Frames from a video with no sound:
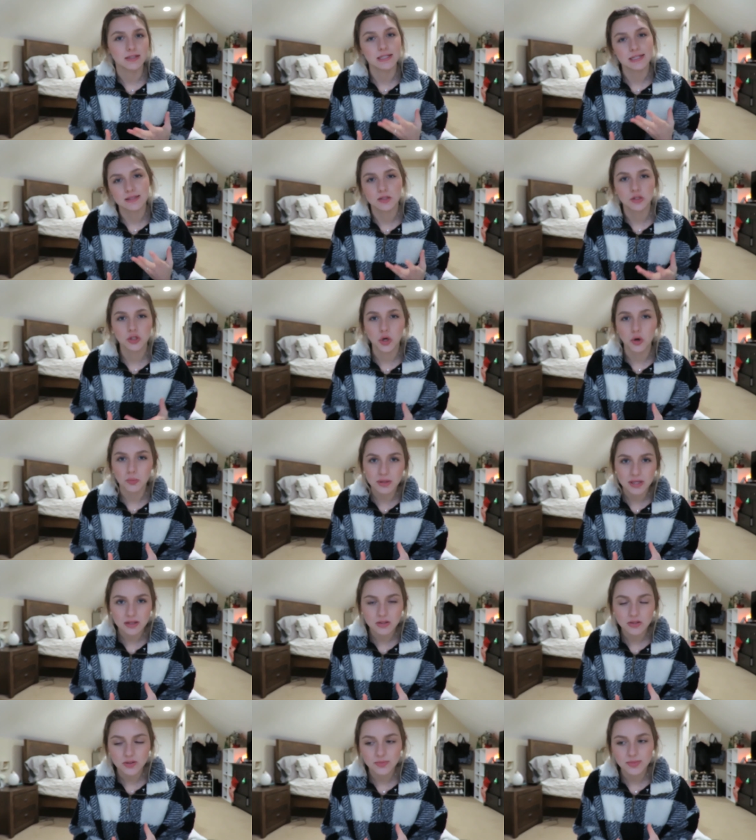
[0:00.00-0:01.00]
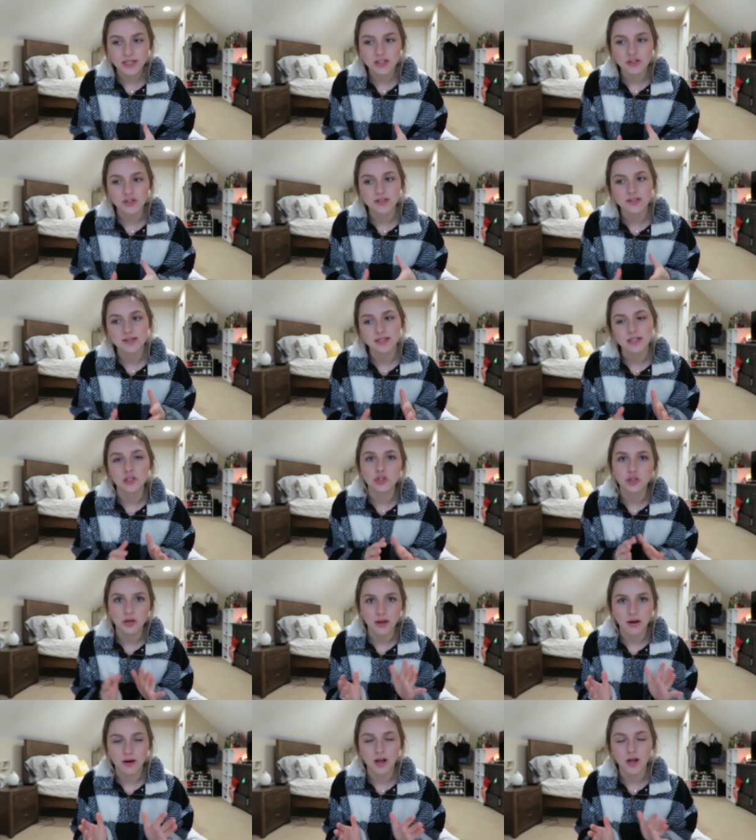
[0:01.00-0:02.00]
get to know me a little bit, just like
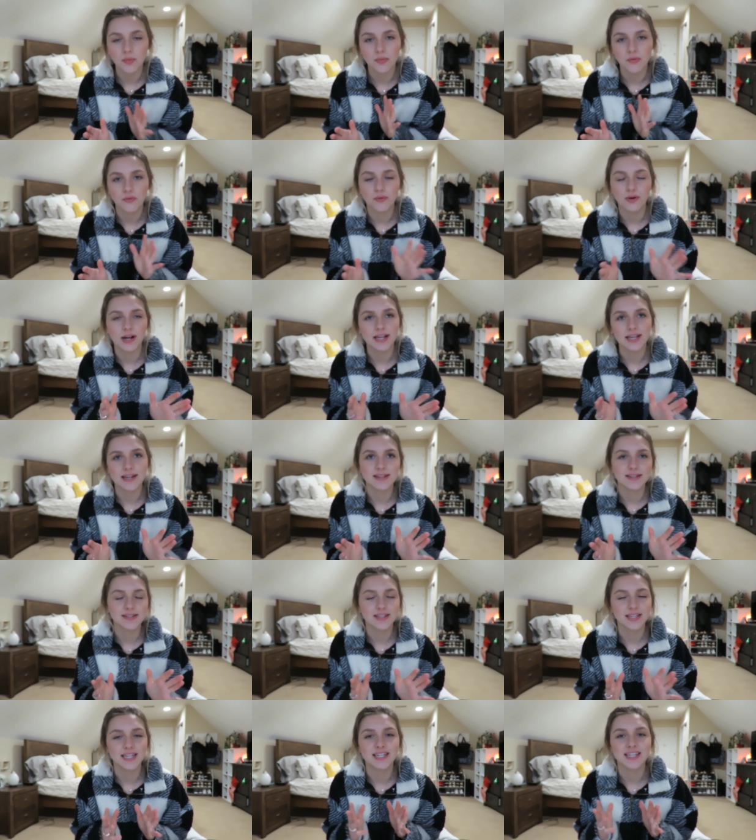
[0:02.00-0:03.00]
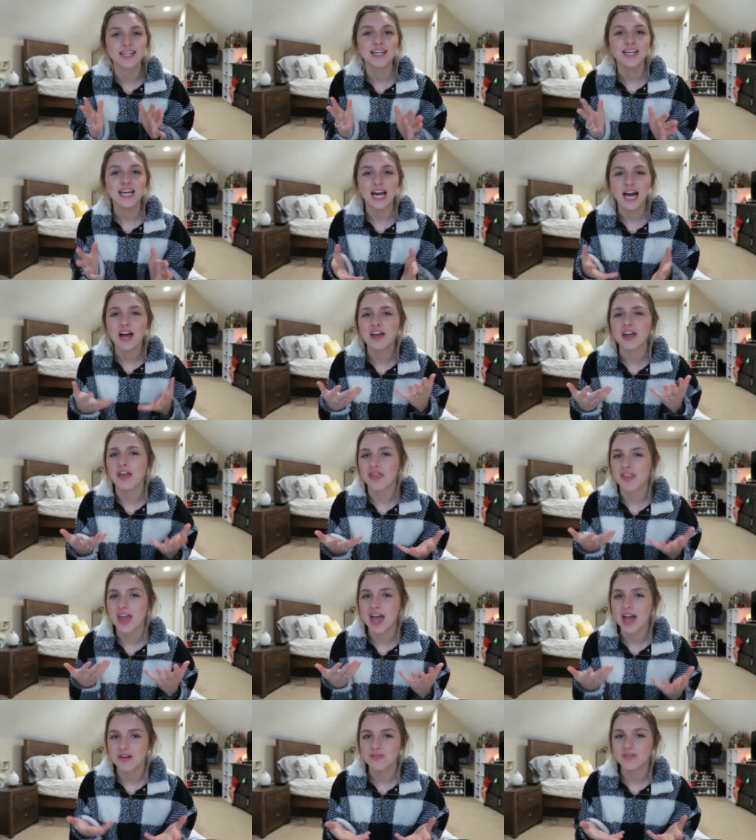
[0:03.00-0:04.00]
generic before I get into like, again, the
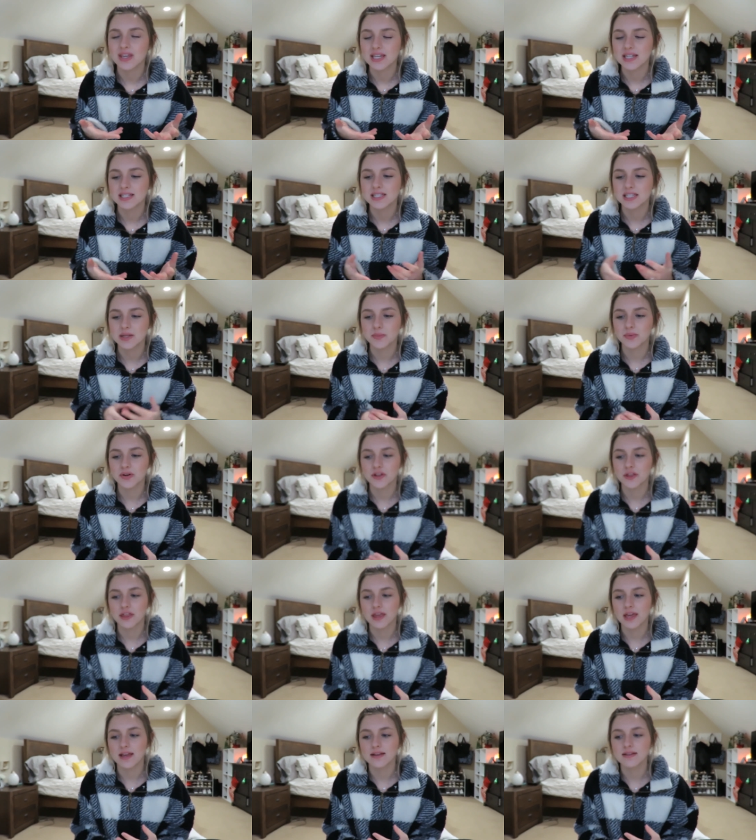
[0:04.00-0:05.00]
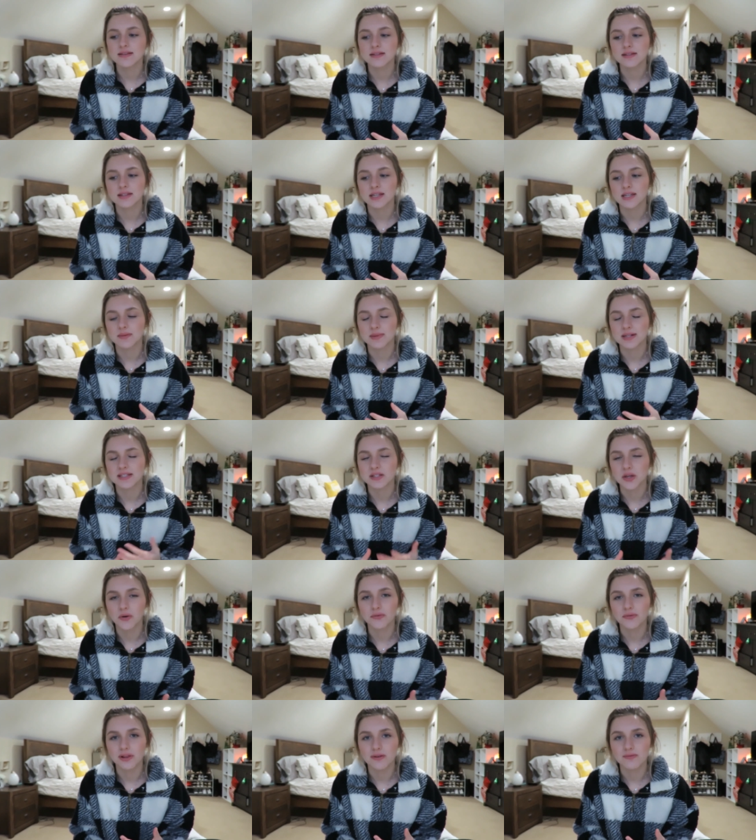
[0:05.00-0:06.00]
heavy and deeper things like my
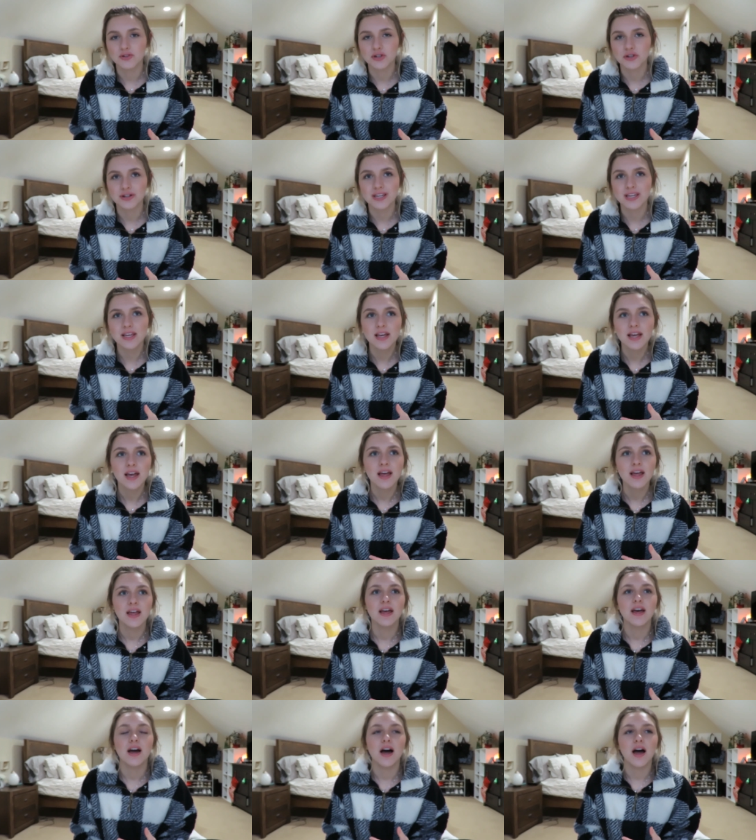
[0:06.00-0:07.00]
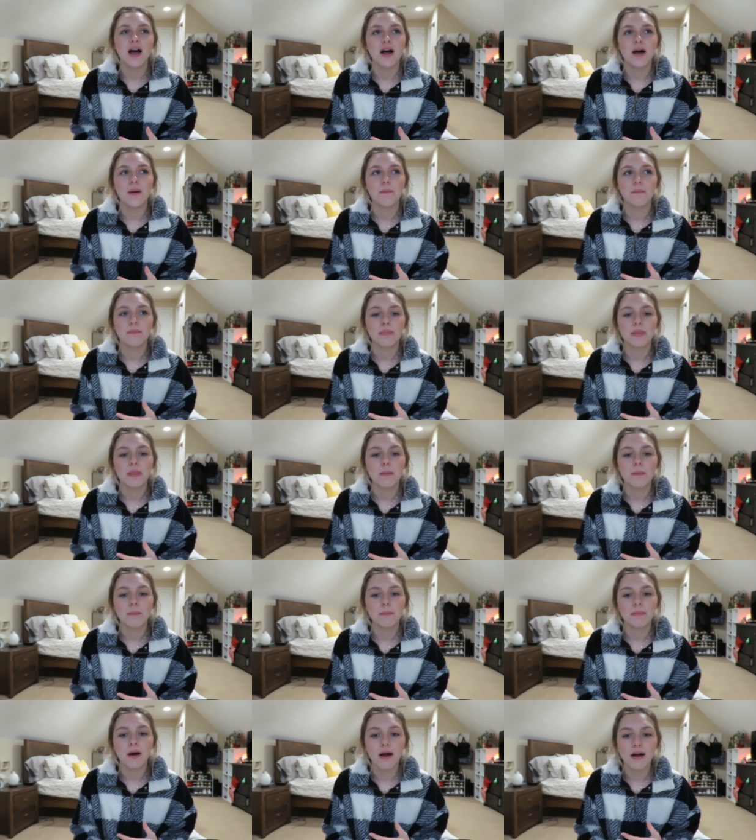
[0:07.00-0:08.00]
self-love journey. Um,
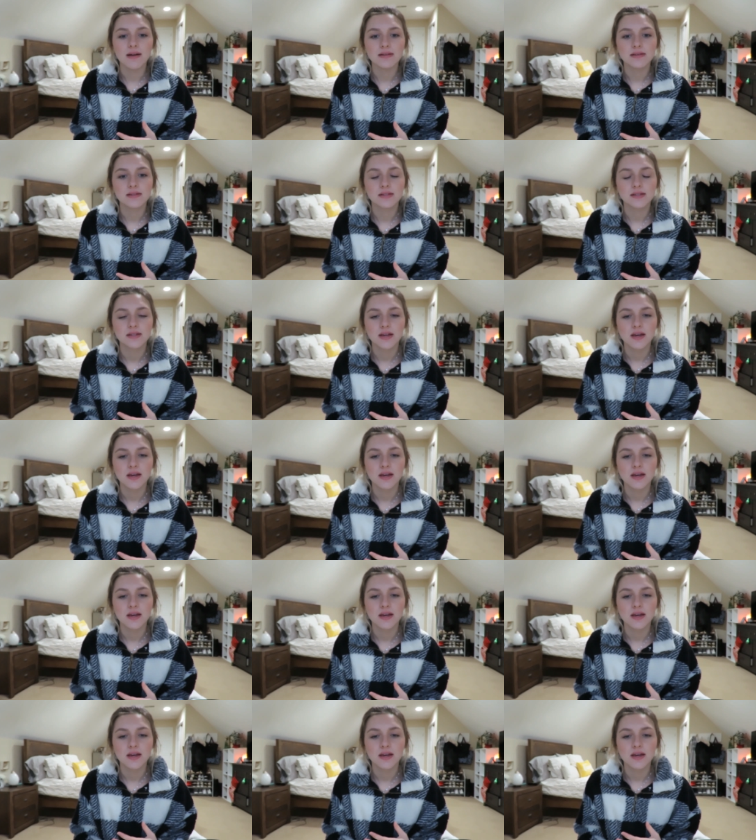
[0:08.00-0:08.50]
but